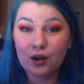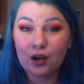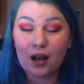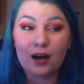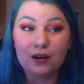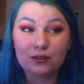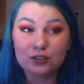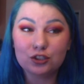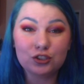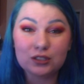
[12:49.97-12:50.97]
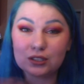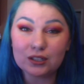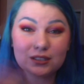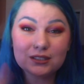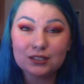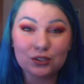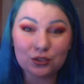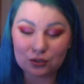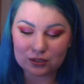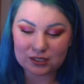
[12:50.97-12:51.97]
how she looks and
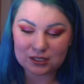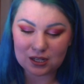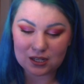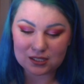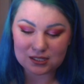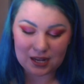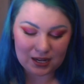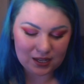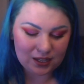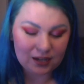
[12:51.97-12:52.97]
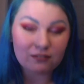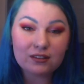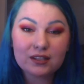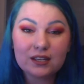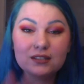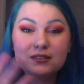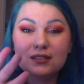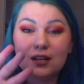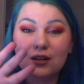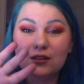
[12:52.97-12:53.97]
her whole aesthetic and everything,
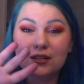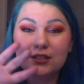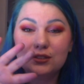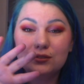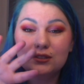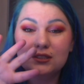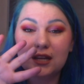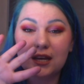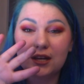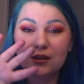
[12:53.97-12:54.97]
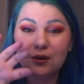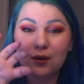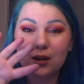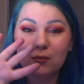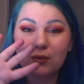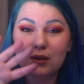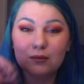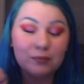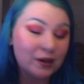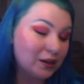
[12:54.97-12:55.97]
so they do stain quite a bit,
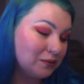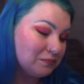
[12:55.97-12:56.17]
but